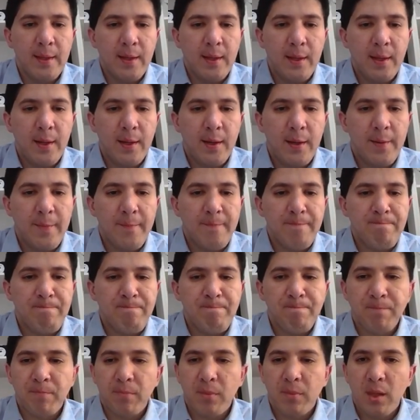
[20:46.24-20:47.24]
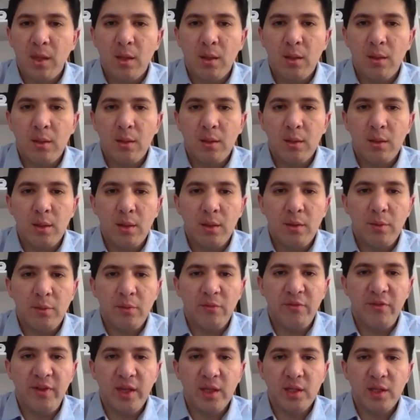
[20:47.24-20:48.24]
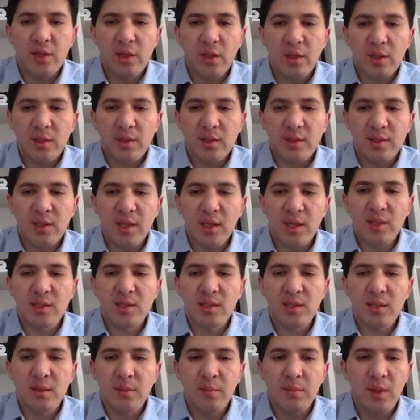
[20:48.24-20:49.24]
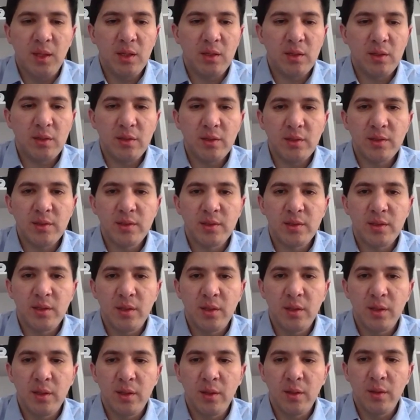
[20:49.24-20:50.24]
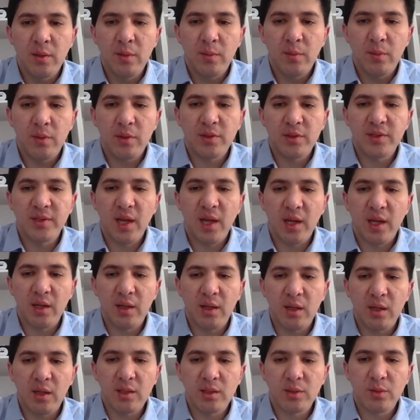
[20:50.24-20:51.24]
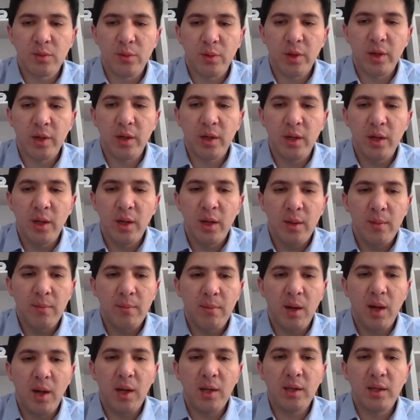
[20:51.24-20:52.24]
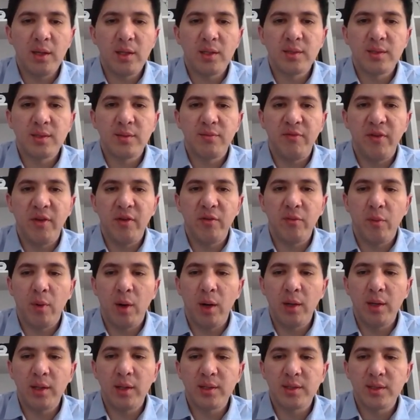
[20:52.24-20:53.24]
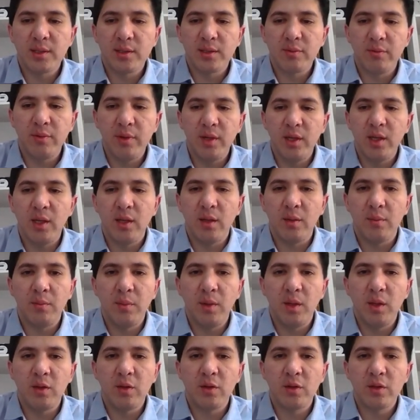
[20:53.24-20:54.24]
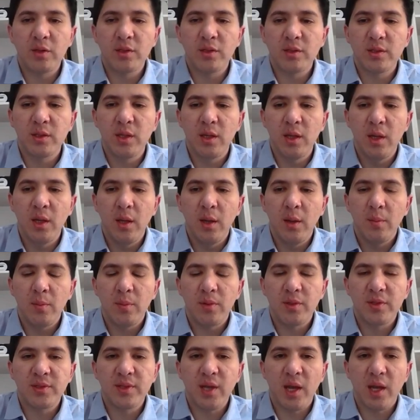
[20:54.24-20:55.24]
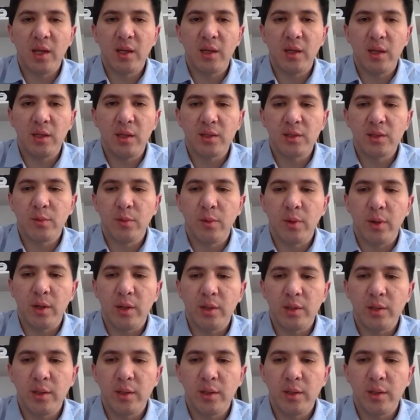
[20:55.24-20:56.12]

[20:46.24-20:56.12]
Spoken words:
V2 is 6 meters per second in the square minus V1 is 3 meters per second in the square.